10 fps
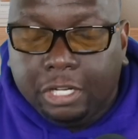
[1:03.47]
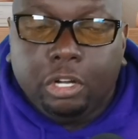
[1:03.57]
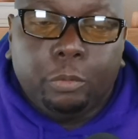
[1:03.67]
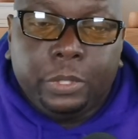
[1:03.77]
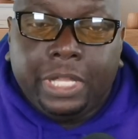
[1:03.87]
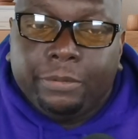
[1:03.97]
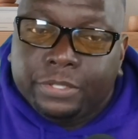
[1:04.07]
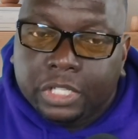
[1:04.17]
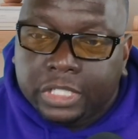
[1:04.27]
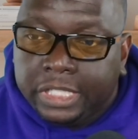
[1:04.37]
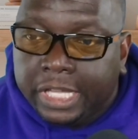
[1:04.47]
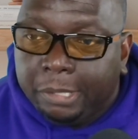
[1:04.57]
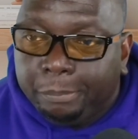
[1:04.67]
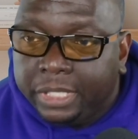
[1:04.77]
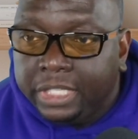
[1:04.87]
Oh, we have
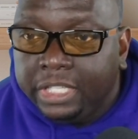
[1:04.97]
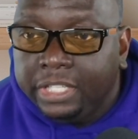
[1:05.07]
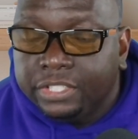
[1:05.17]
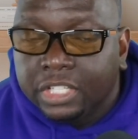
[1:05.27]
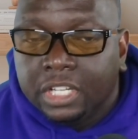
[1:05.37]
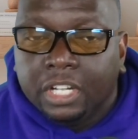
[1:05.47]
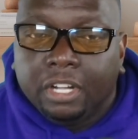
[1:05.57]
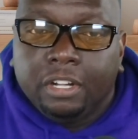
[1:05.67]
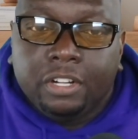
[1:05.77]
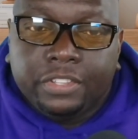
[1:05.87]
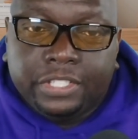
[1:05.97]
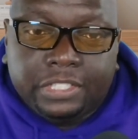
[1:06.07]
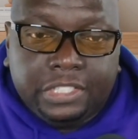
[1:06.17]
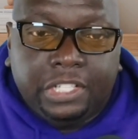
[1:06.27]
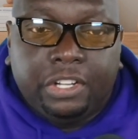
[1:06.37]
sucky APs. Oh,
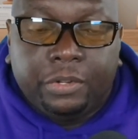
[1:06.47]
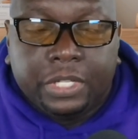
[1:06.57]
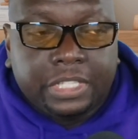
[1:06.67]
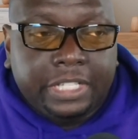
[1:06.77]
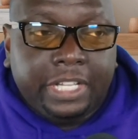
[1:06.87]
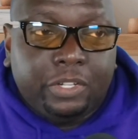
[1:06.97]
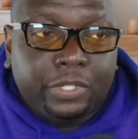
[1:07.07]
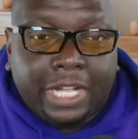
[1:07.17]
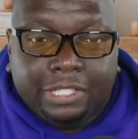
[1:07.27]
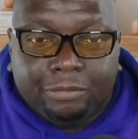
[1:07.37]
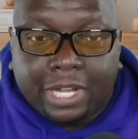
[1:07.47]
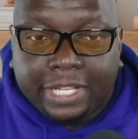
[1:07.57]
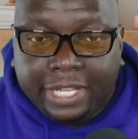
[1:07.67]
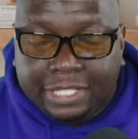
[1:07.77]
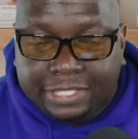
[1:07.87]
they don't got the
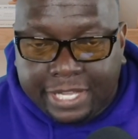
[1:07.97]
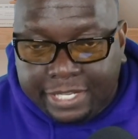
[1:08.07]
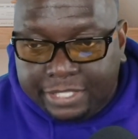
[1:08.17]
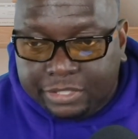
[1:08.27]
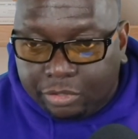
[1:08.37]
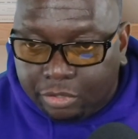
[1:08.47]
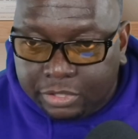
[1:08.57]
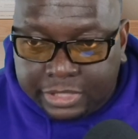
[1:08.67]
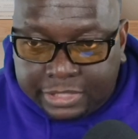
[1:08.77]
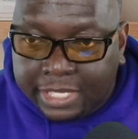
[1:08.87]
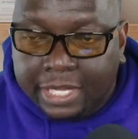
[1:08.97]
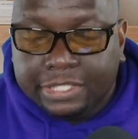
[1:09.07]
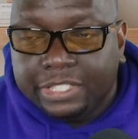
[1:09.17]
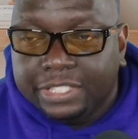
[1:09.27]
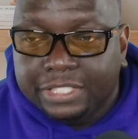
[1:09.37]
right antennas, all this
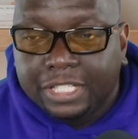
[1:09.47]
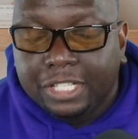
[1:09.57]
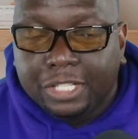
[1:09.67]
nonsense.